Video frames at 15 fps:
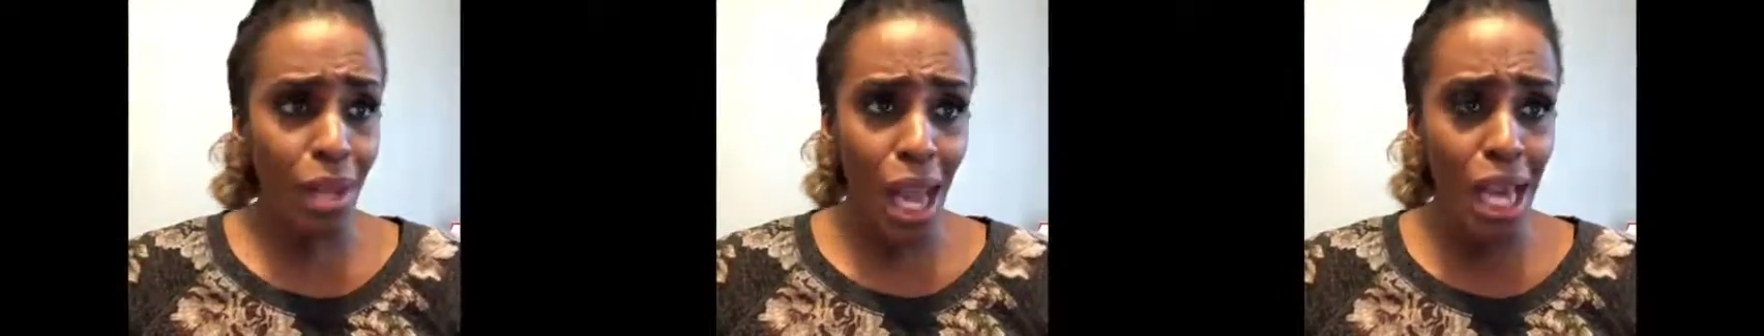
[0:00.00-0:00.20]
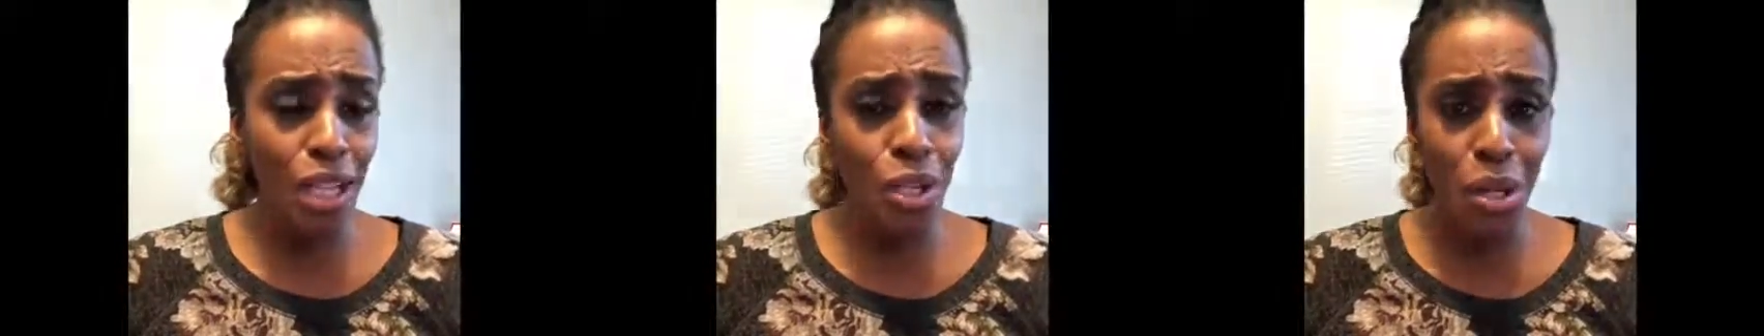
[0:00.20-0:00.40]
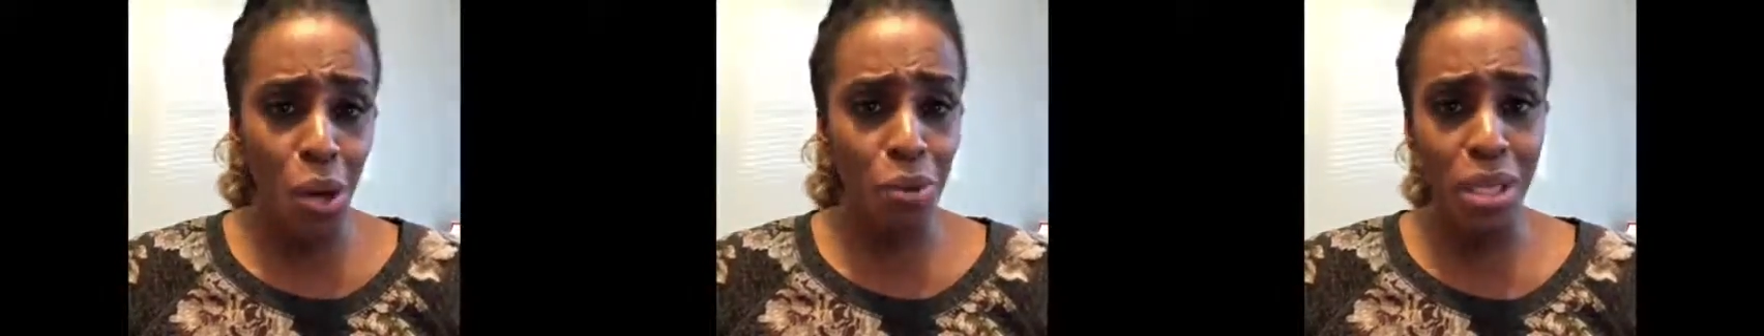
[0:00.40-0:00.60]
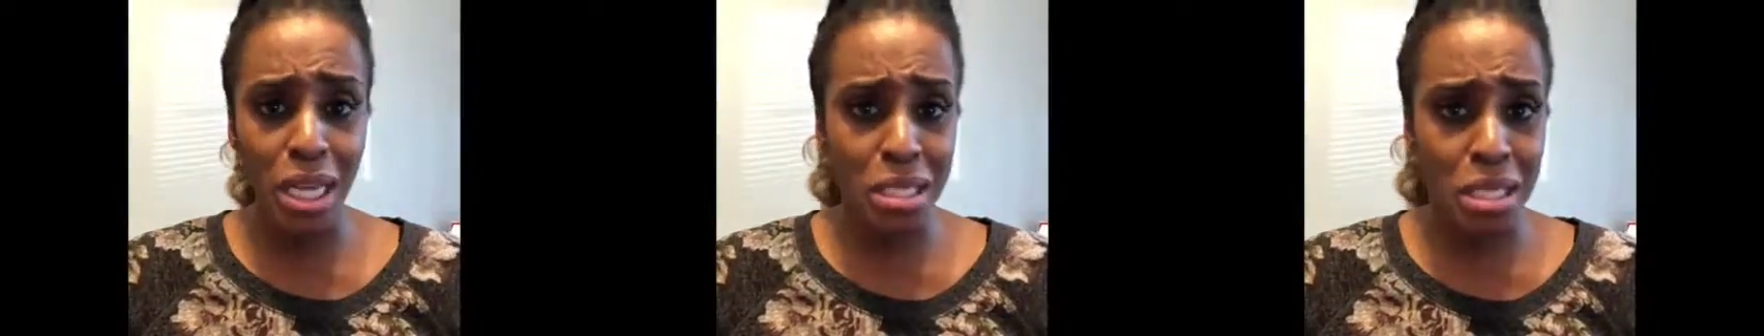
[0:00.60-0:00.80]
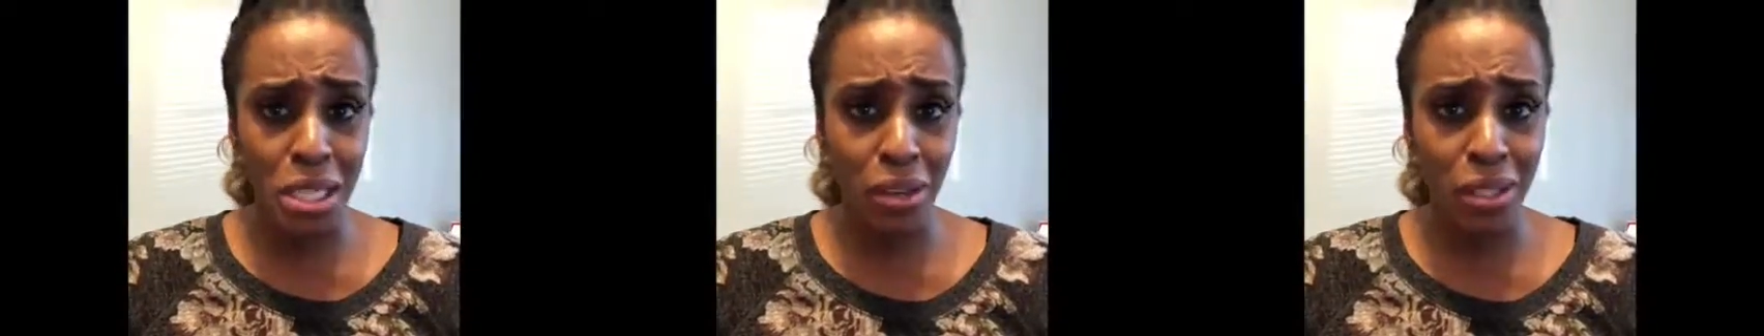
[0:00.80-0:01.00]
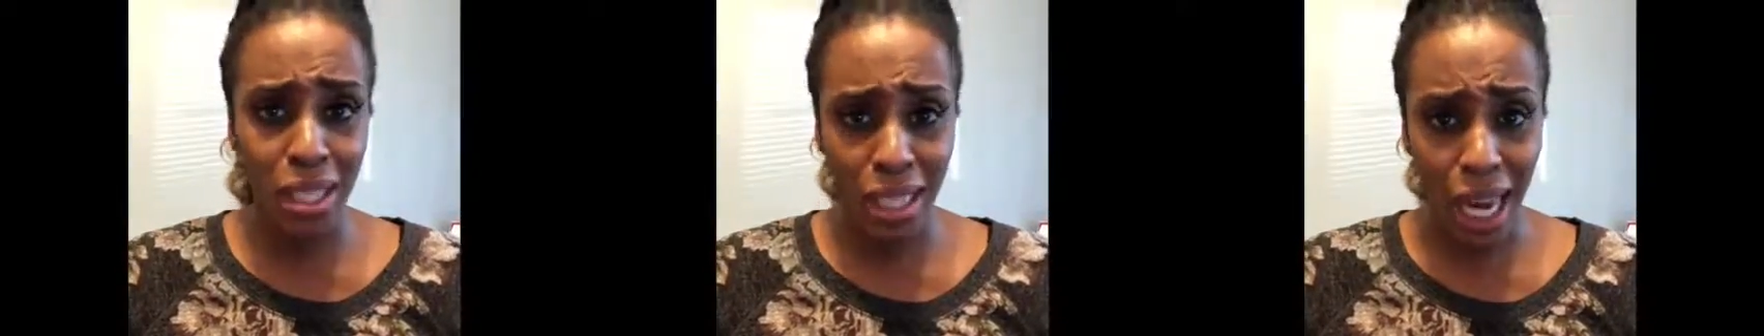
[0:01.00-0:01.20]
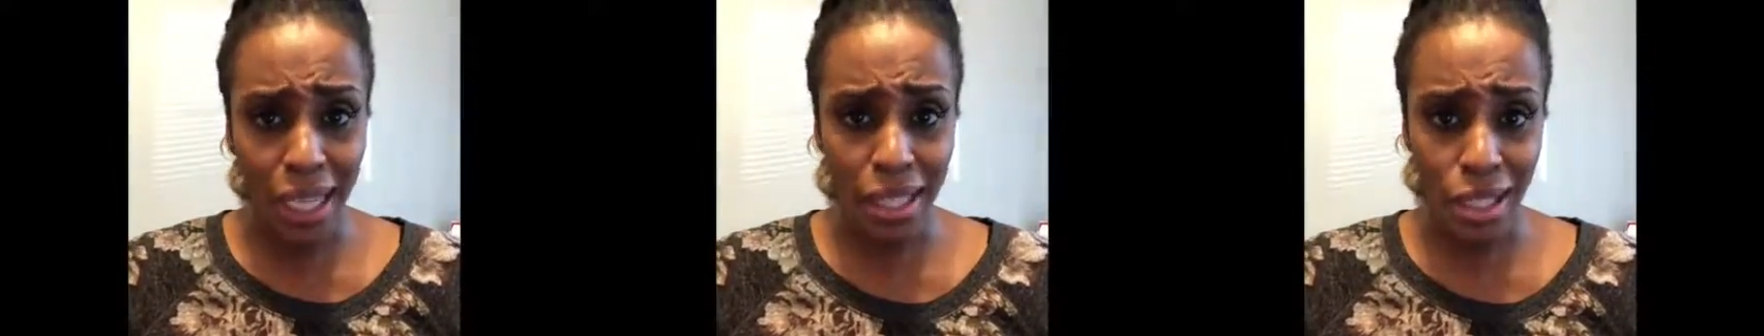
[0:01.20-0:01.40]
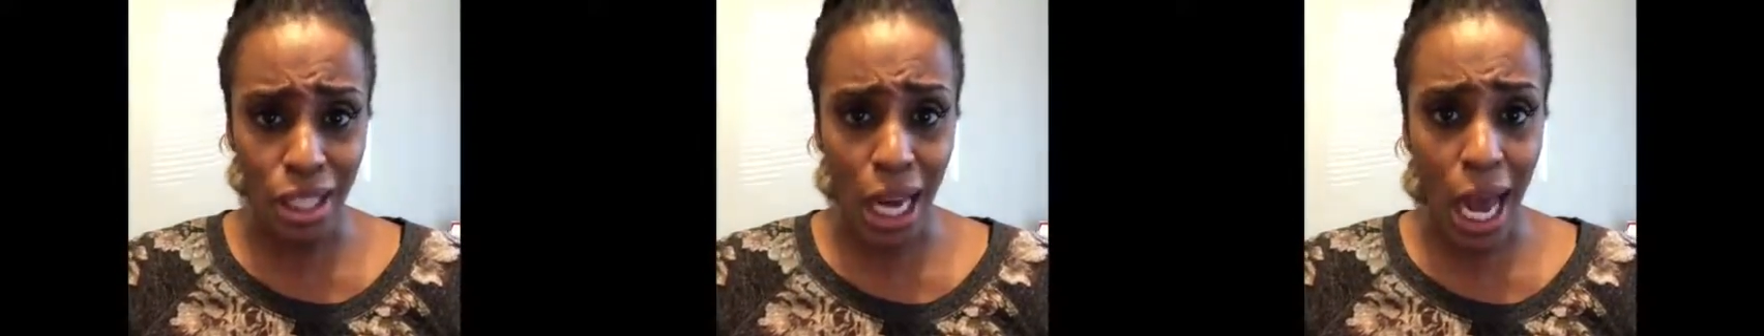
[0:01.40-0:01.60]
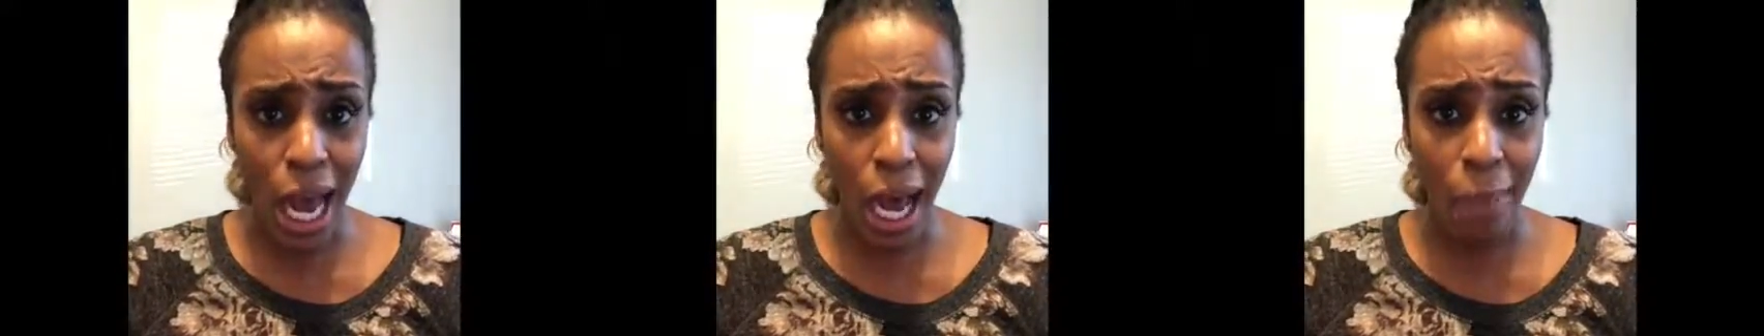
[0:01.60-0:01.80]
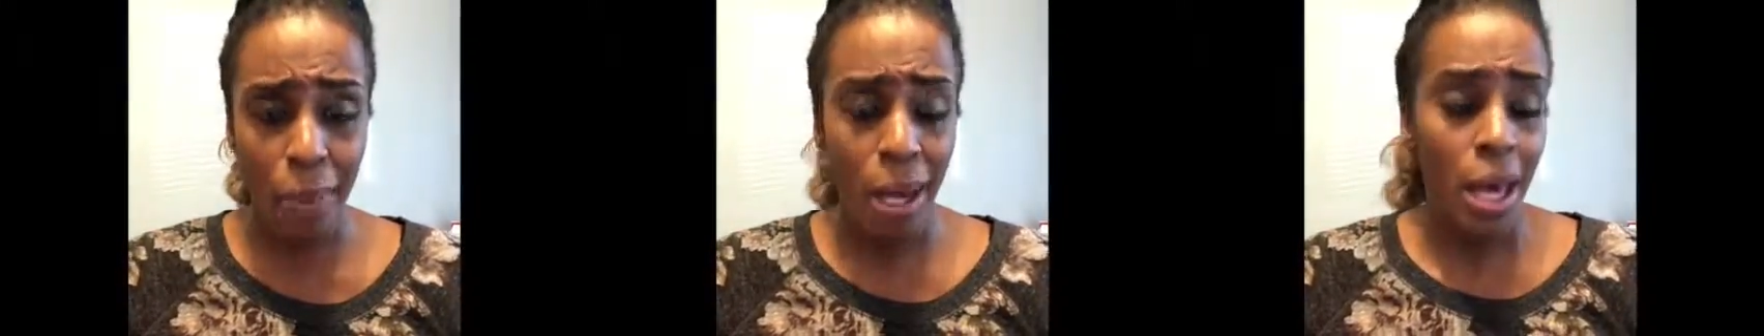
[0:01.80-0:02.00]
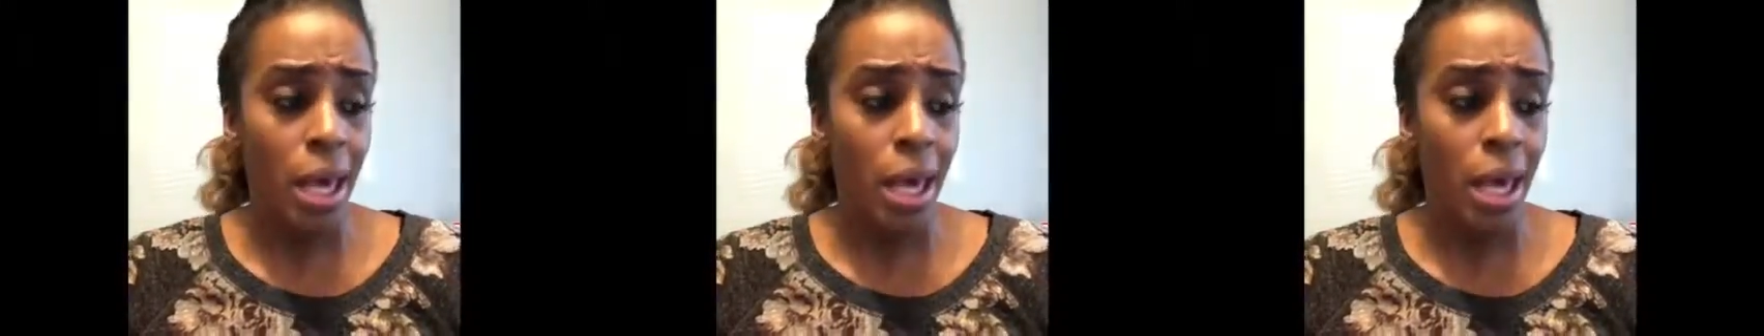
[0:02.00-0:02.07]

and you don't necessarily like the job,